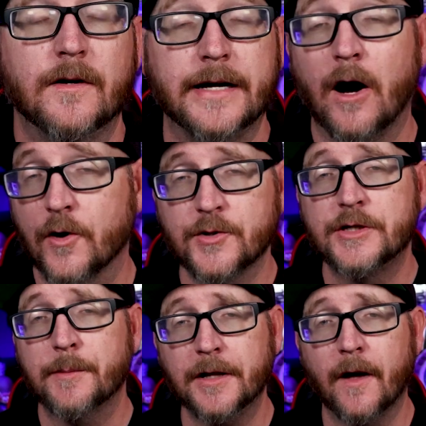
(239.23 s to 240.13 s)
Now also
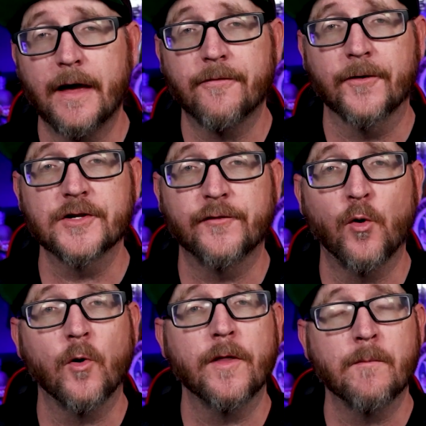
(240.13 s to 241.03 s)
typically on that first
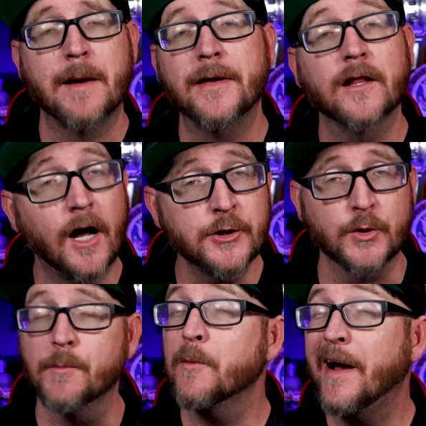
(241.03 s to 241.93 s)
floor, there might be a
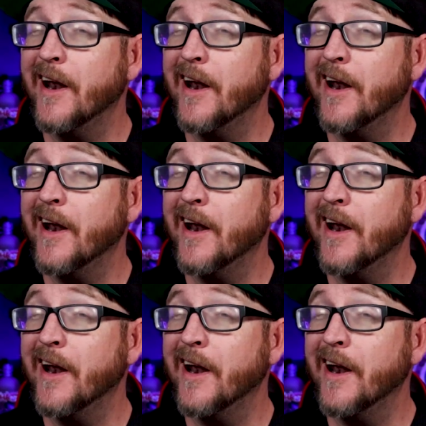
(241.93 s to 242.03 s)
laundry room. There